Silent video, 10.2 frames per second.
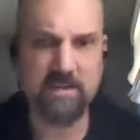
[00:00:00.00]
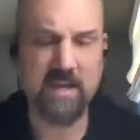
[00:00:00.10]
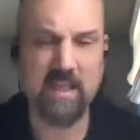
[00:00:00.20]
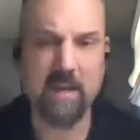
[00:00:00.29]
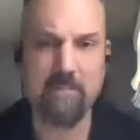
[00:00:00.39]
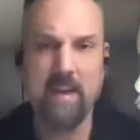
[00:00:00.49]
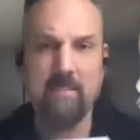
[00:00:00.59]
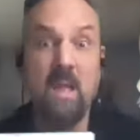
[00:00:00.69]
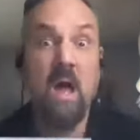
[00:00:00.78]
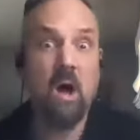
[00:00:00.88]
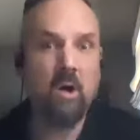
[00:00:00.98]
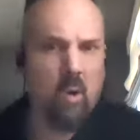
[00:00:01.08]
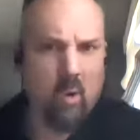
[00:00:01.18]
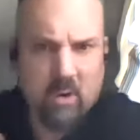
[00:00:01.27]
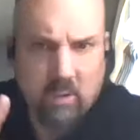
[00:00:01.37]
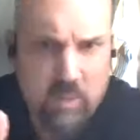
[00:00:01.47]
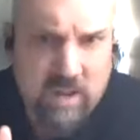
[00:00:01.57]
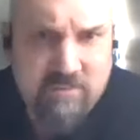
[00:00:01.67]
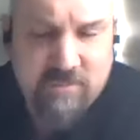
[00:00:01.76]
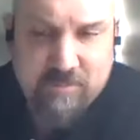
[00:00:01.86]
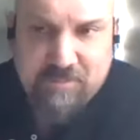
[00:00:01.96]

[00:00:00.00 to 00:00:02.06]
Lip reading: and take that back. A coral reef